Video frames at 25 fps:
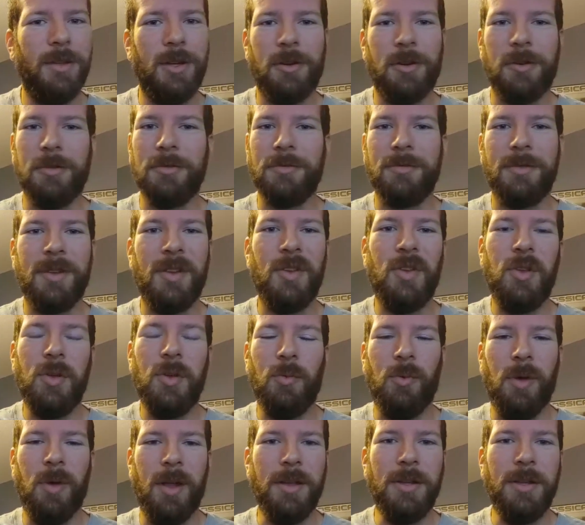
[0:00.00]

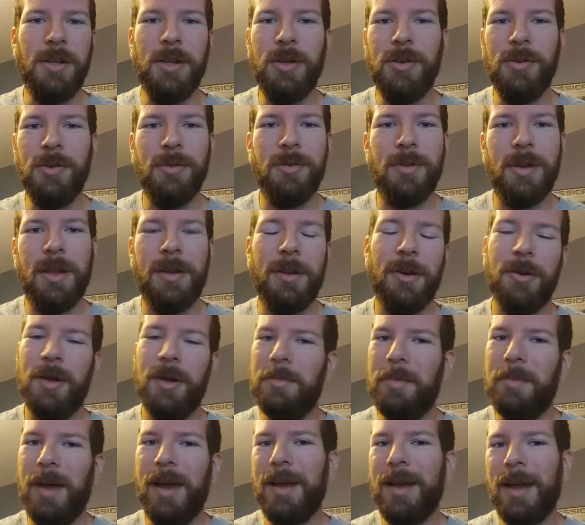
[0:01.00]
you
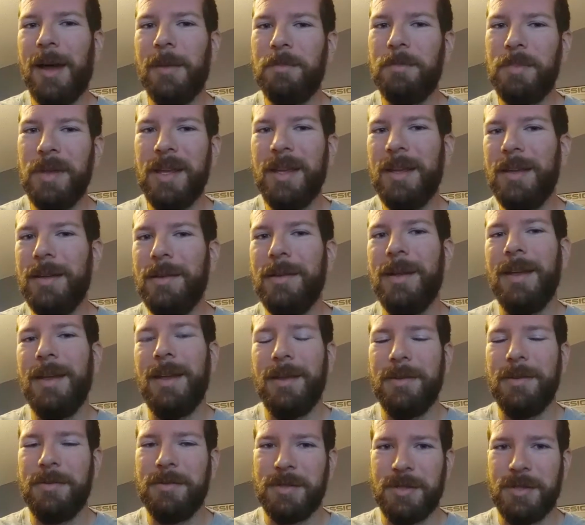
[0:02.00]
it might not be
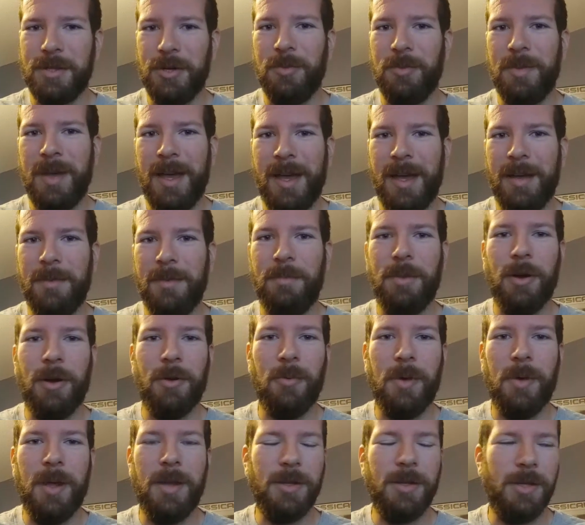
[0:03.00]
too bad,
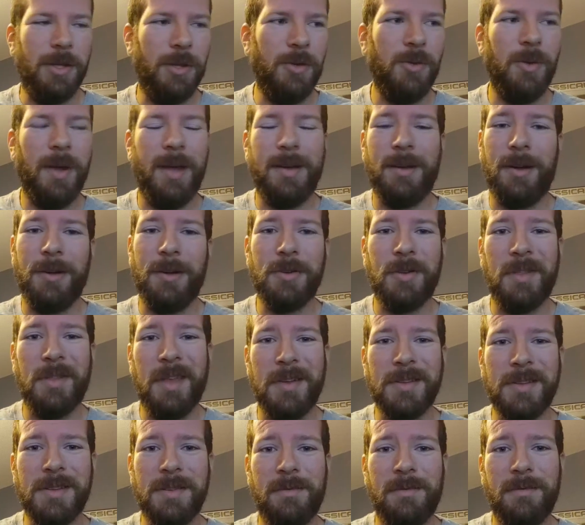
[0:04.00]
but when you and
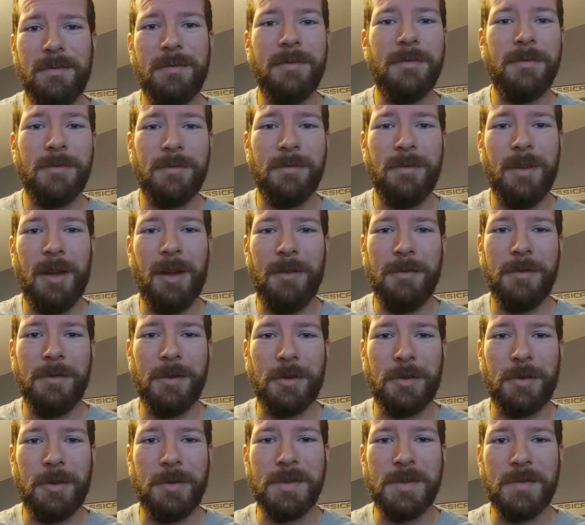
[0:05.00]
100,000 of
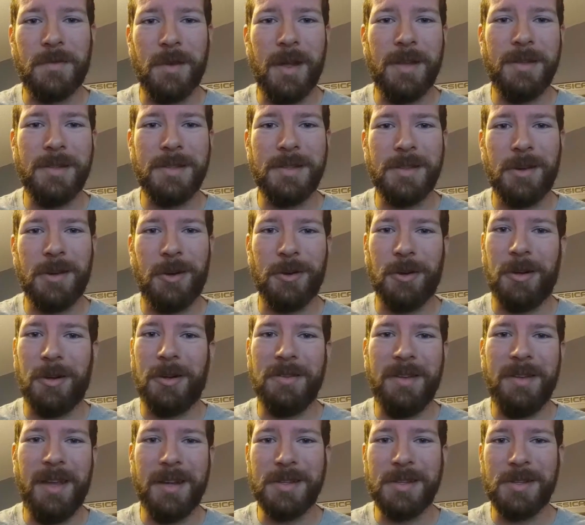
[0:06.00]
your close friends are
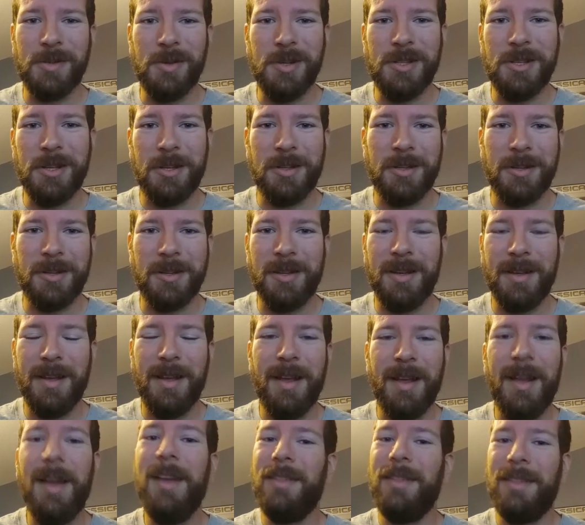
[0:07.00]
all next to each other,
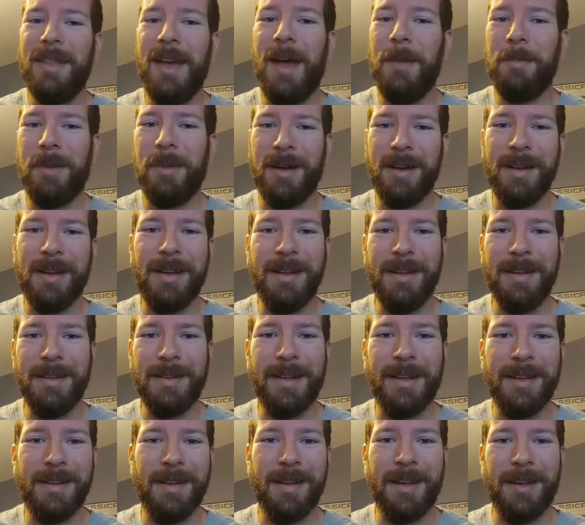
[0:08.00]
that body
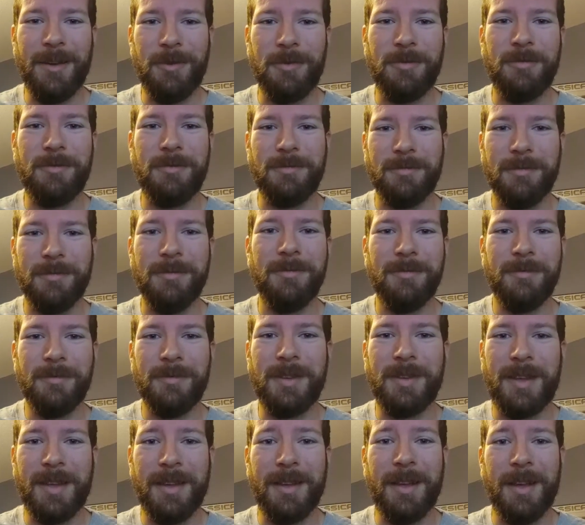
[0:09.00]
heat can get
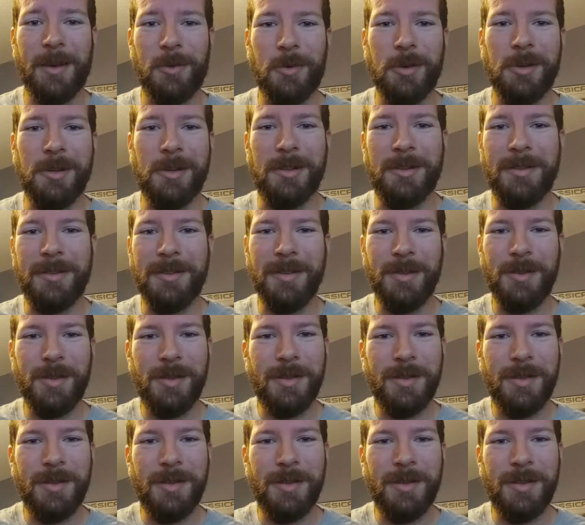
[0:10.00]
real.